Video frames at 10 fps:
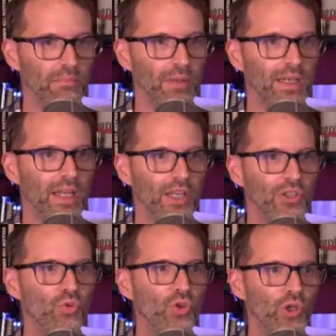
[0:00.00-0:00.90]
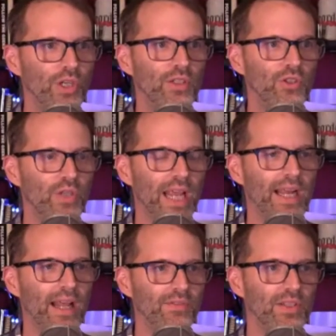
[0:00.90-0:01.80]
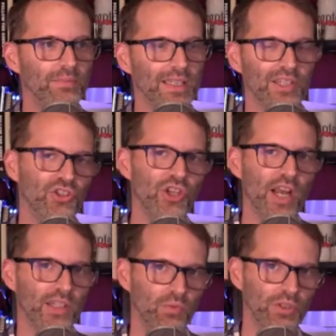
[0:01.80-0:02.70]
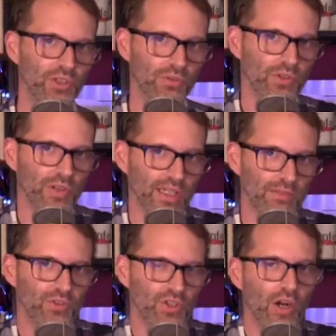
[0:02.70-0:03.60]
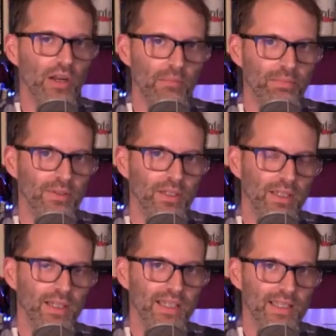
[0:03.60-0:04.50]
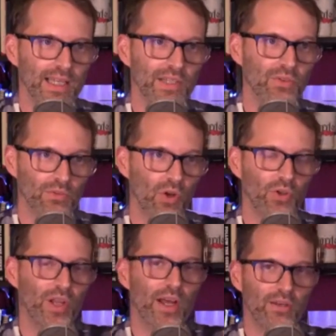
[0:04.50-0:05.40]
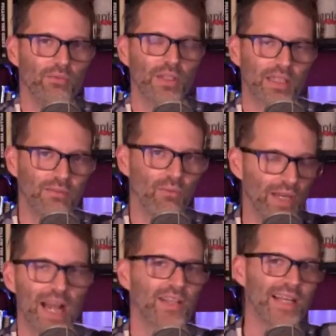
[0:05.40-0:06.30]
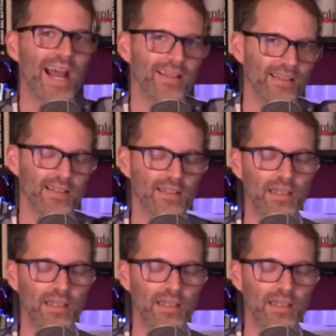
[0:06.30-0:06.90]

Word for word: But you could you can have something that checks when you during startup and says, "Hold on, we can we can actually add this now."